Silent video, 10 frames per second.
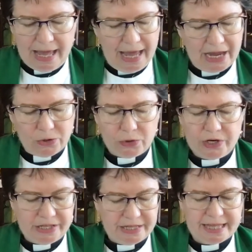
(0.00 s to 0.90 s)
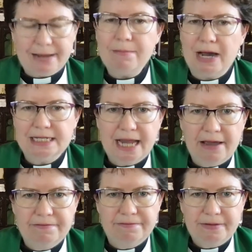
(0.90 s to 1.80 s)
in order that they might
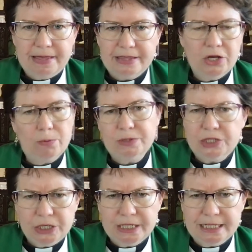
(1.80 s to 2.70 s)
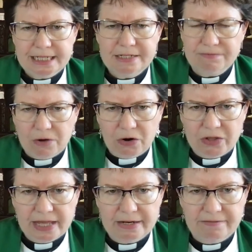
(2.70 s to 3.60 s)
have the opportunity to follow
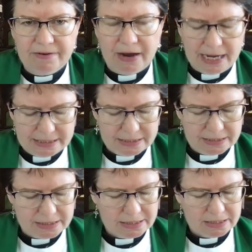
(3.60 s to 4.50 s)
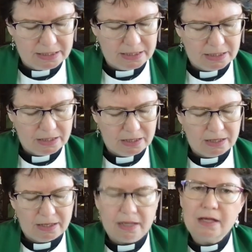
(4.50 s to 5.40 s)
that advice.
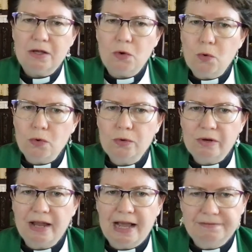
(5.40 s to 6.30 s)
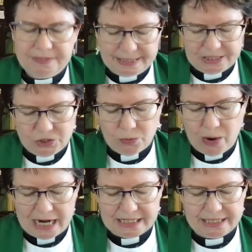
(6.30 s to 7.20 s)
All life
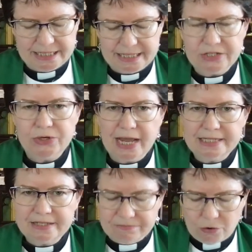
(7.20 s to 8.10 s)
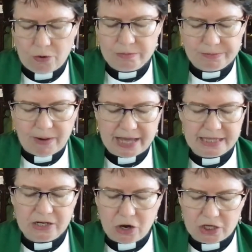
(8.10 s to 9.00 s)
situations are transformed by the
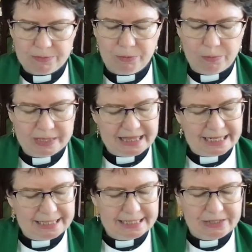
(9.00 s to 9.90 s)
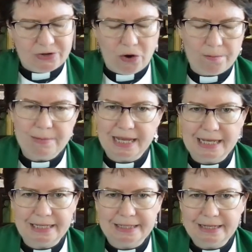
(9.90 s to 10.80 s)
gospel, but that does not
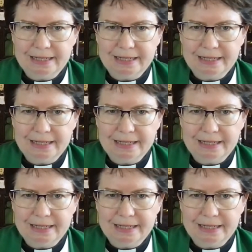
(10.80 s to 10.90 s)
mean